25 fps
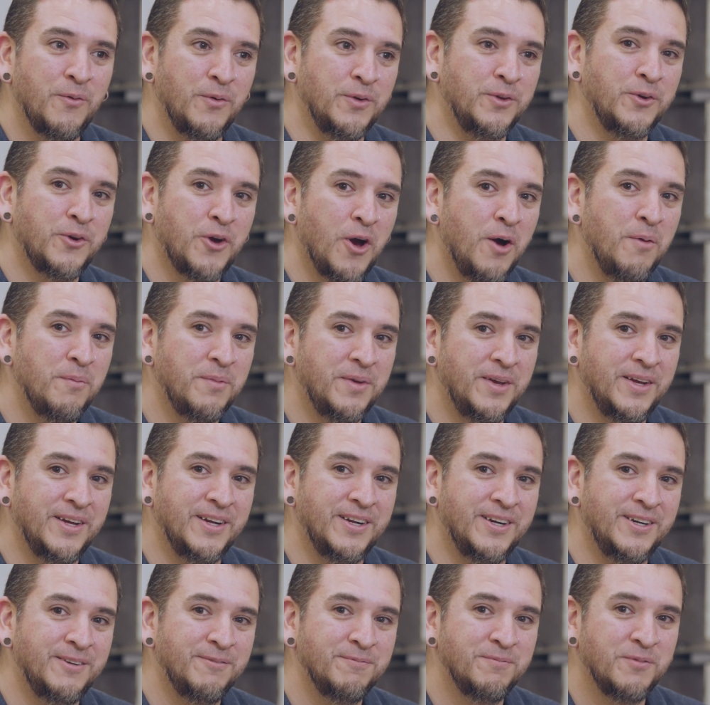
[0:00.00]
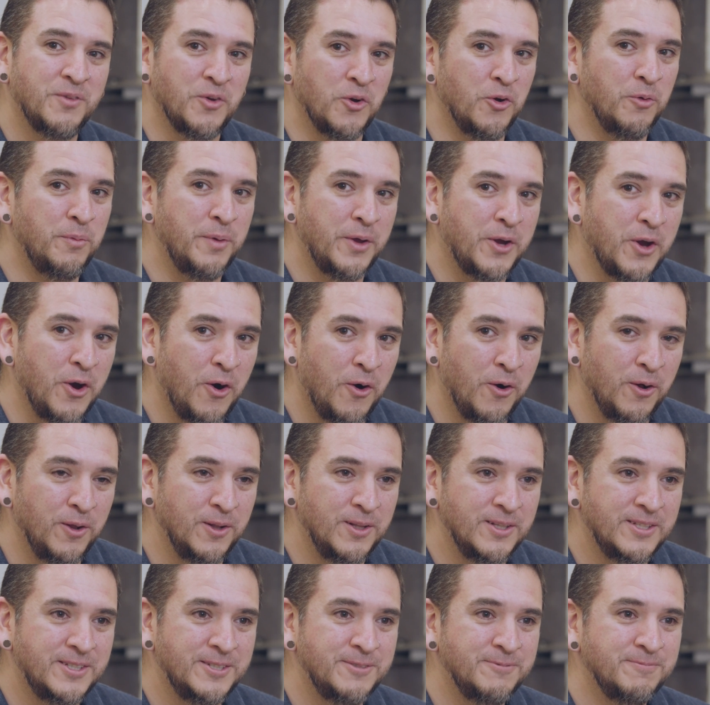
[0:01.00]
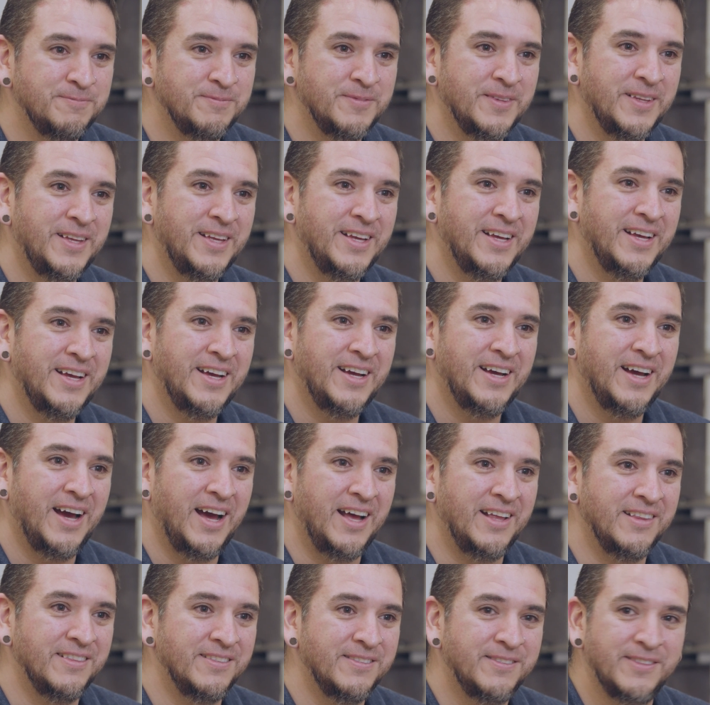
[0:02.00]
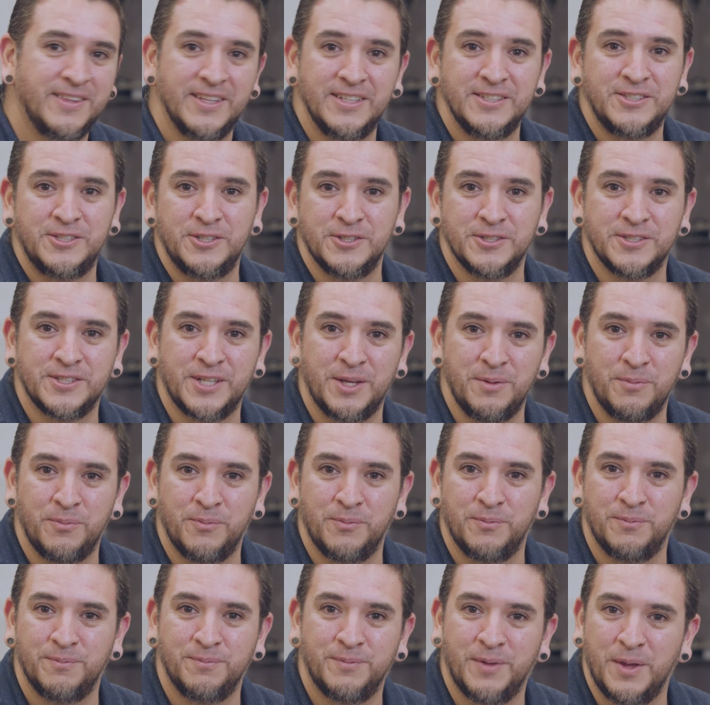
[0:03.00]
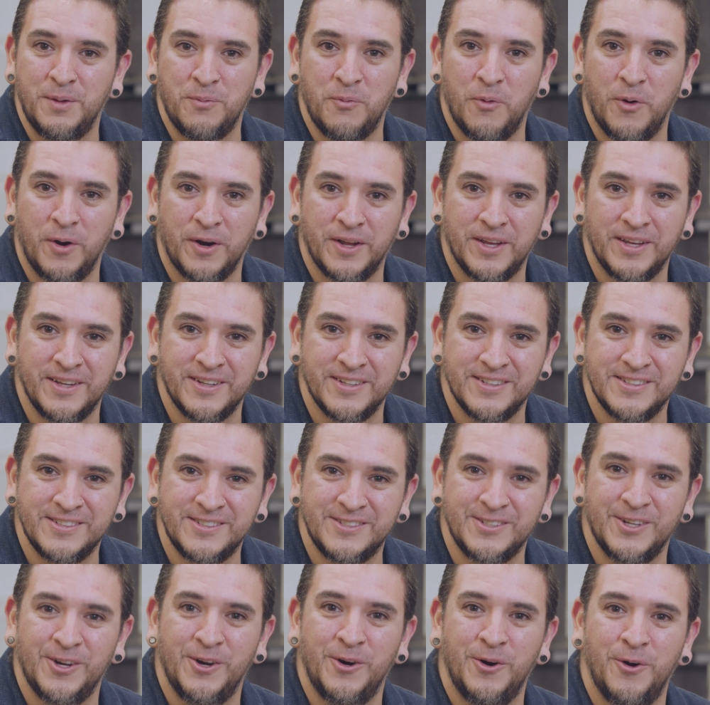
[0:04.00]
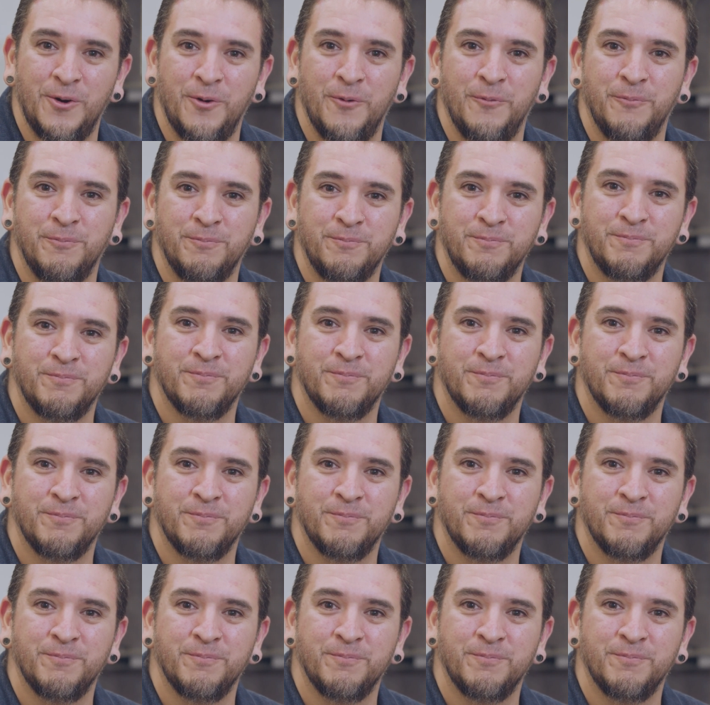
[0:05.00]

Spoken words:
when you come here, it will be cold and things just keep working. So